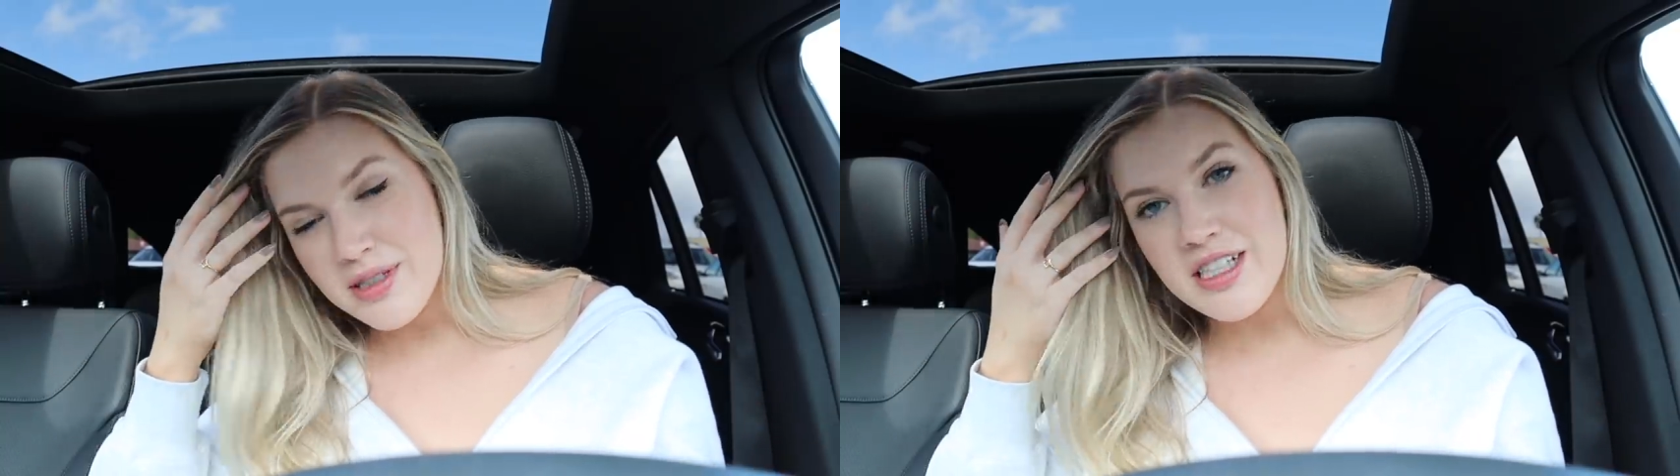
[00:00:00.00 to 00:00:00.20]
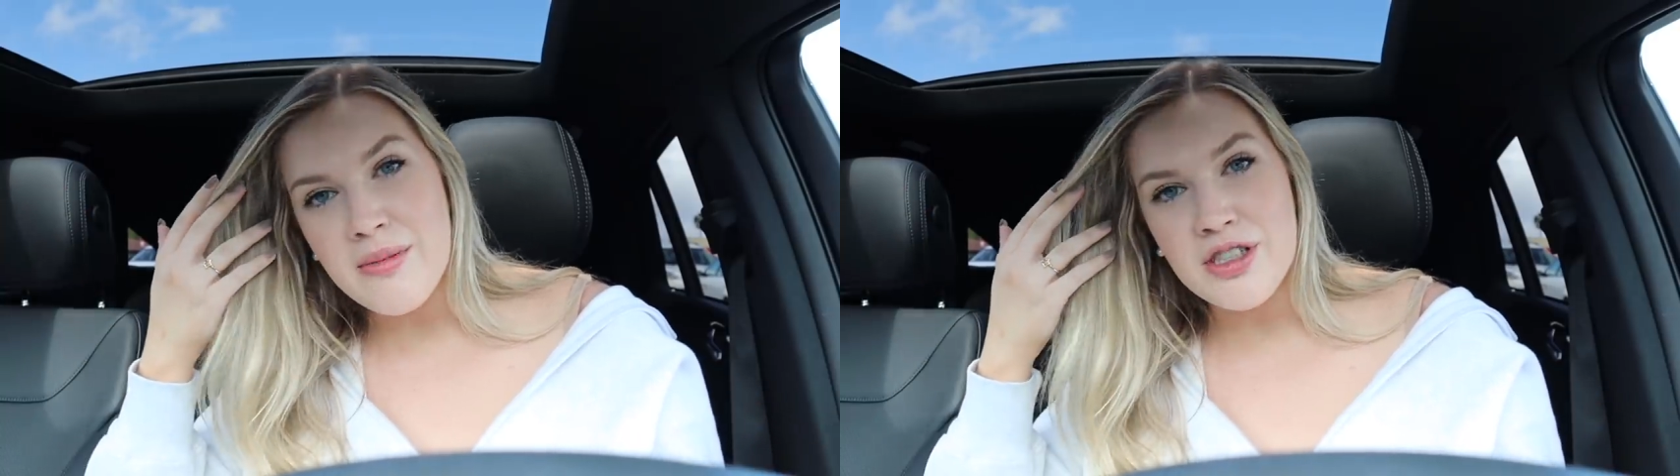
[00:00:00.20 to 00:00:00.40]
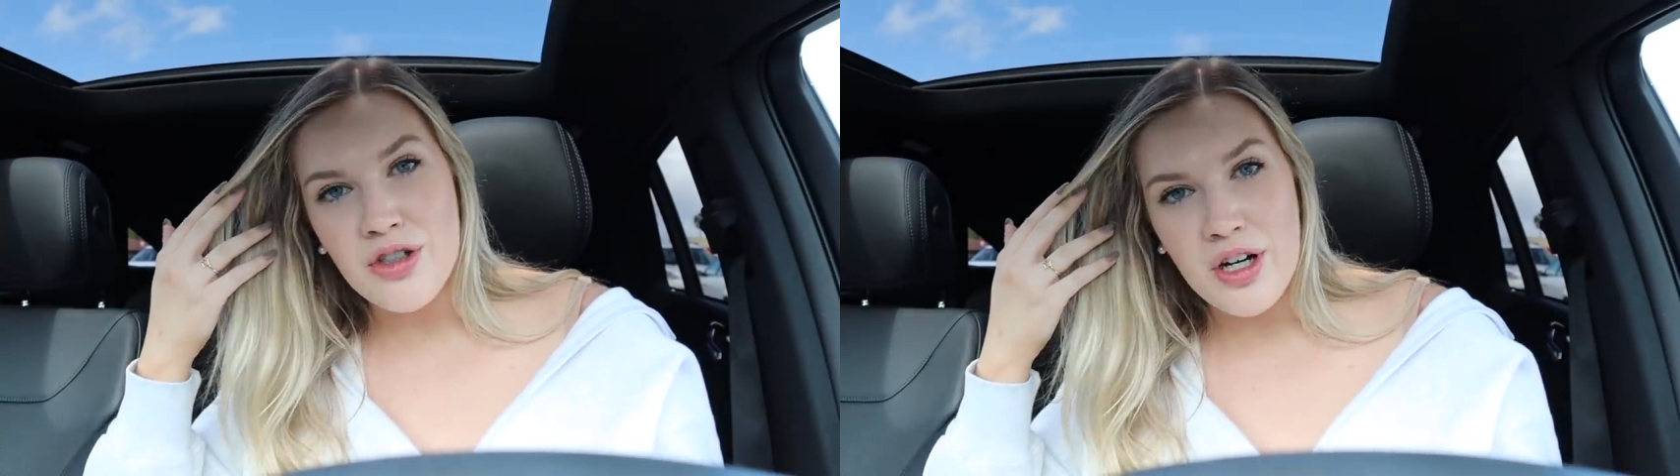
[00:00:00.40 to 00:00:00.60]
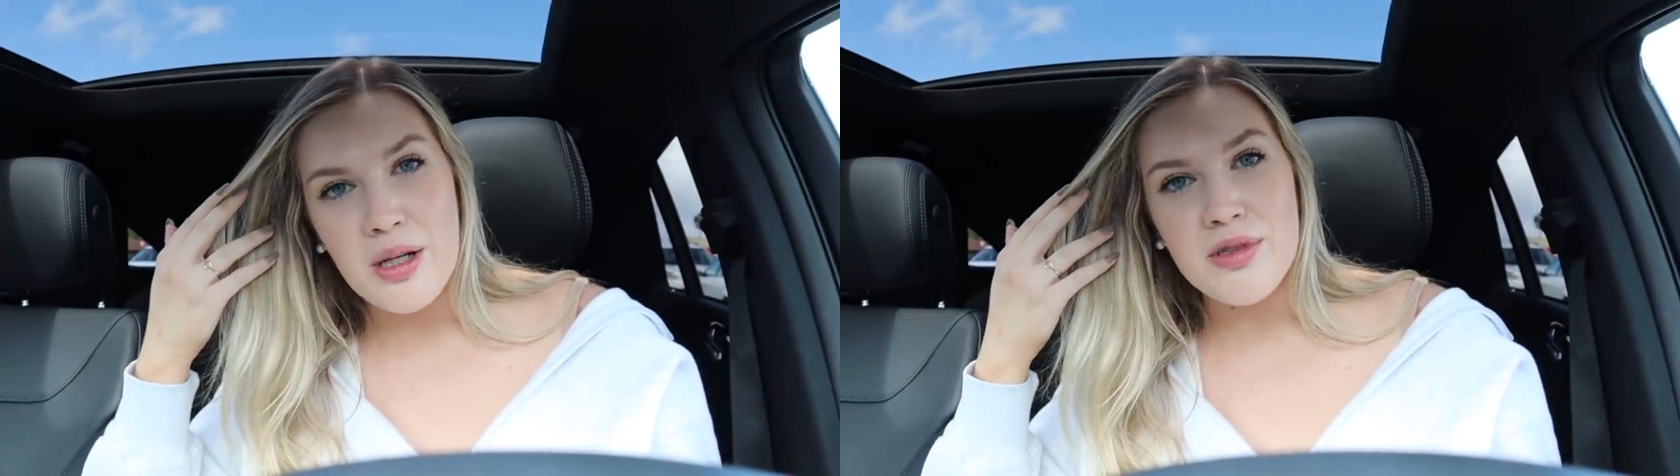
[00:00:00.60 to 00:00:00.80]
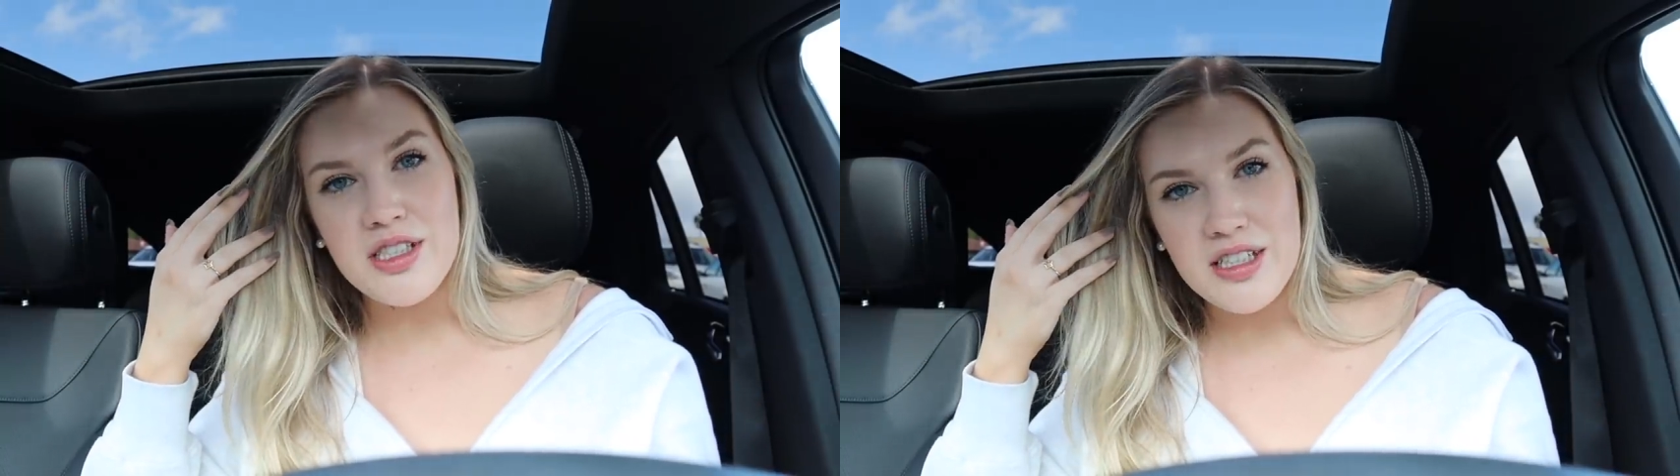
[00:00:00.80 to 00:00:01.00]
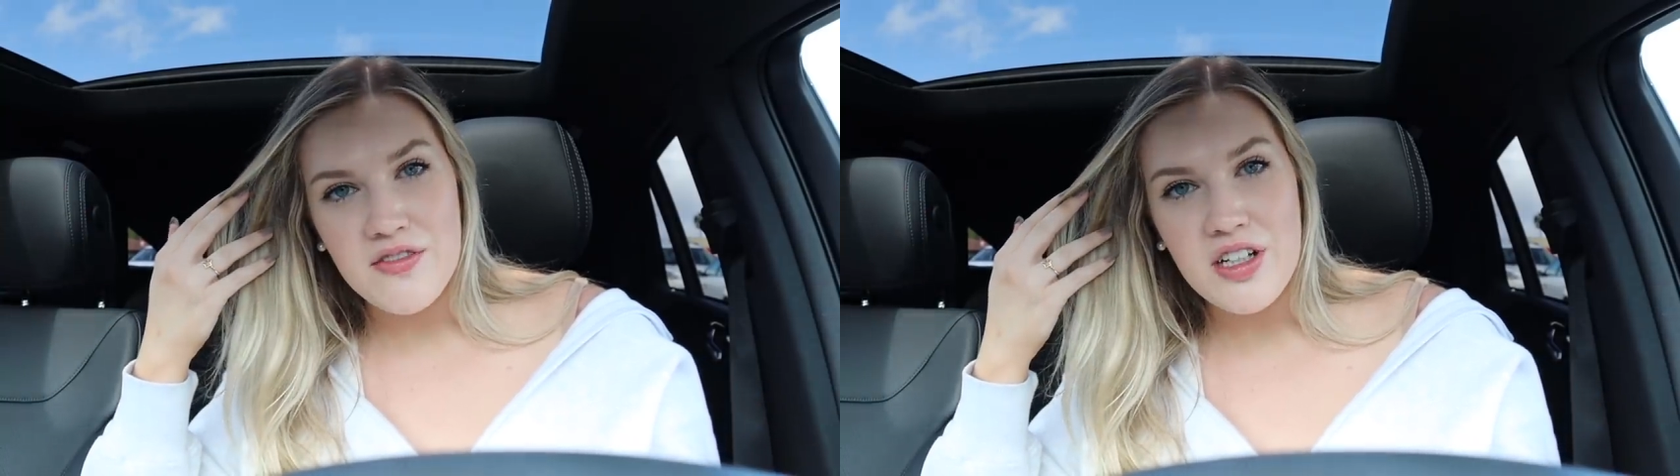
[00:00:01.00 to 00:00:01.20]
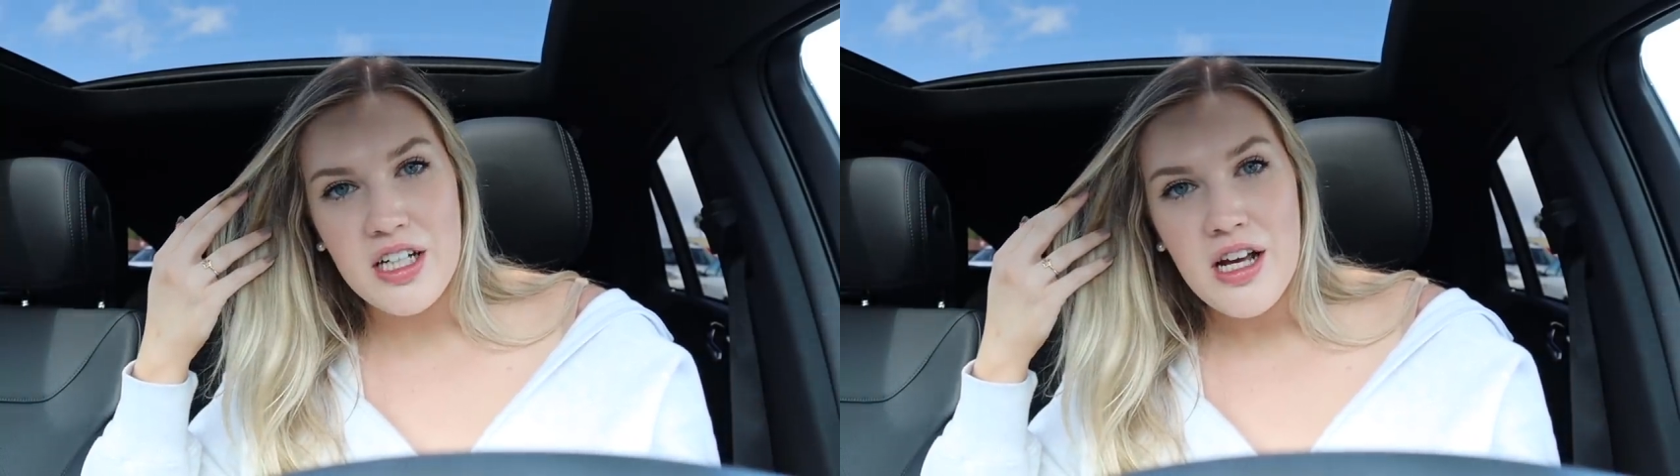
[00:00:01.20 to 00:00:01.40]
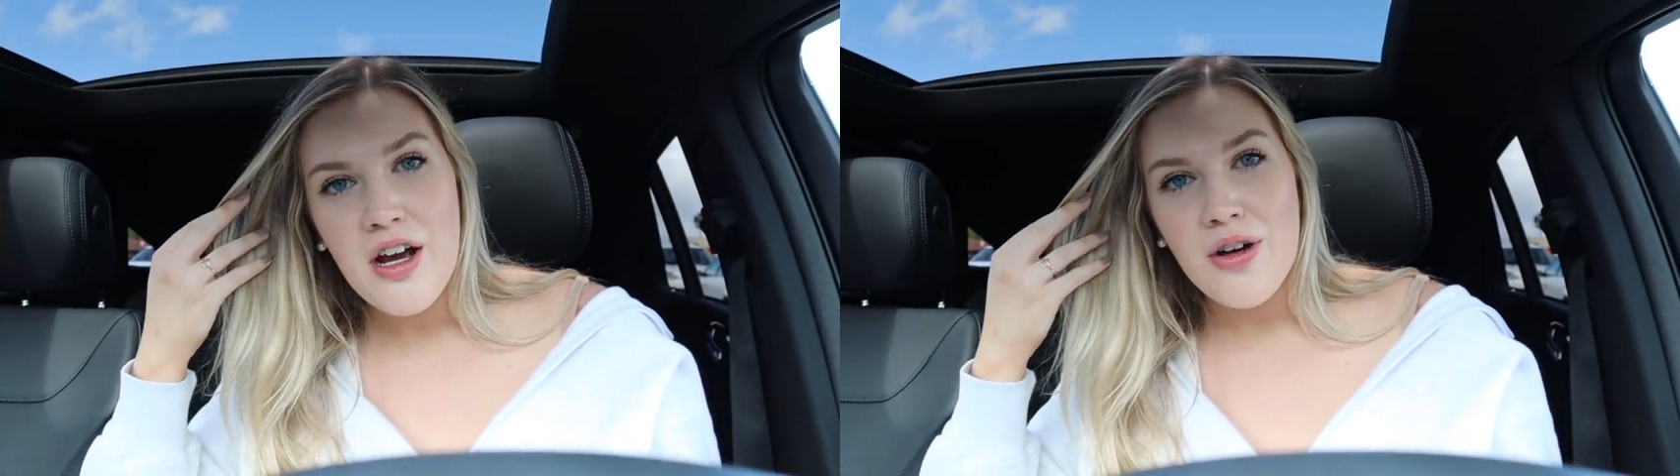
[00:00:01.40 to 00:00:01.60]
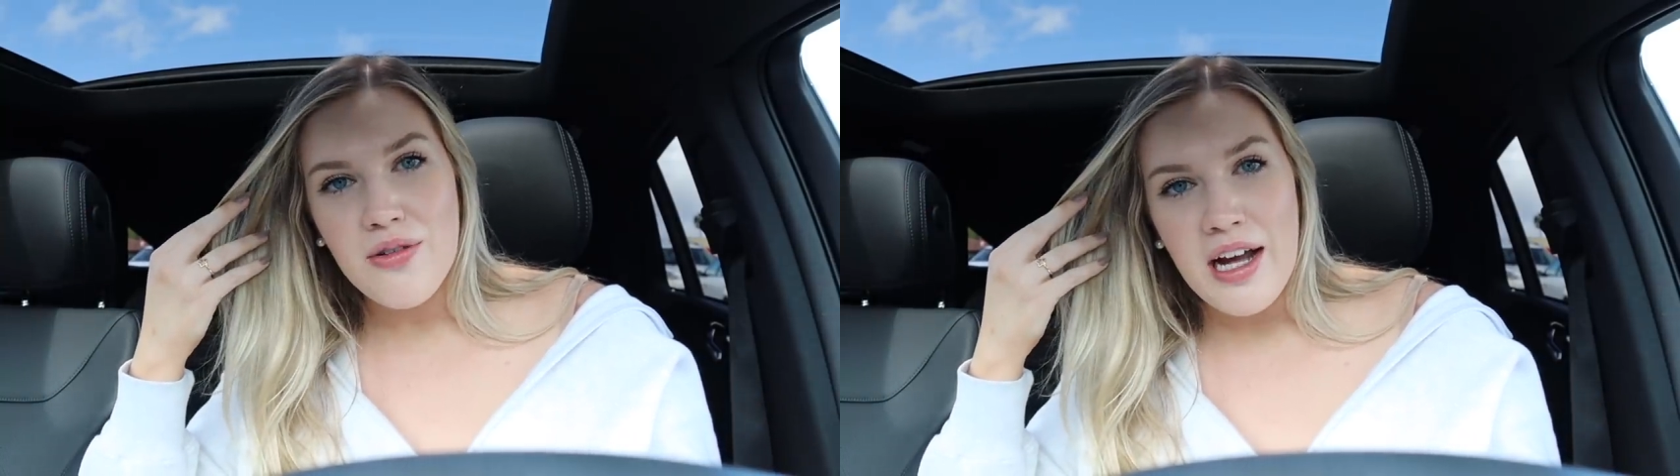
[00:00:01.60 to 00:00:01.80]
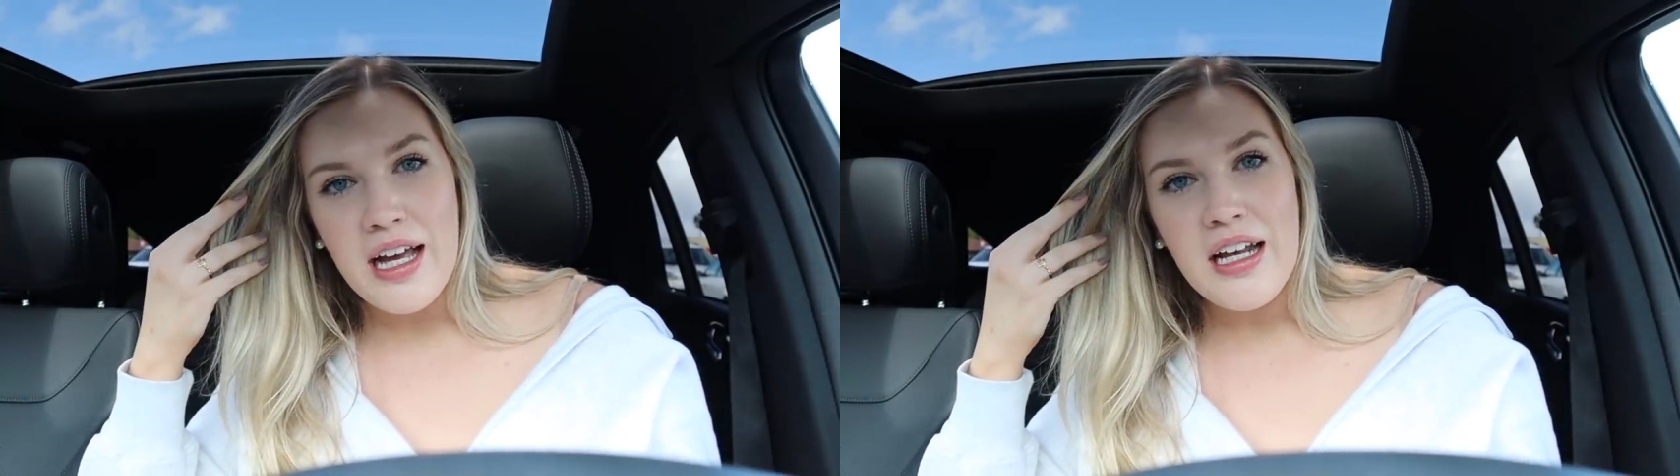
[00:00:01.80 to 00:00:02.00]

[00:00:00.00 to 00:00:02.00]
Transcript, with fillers: His name is Graham Steven, right?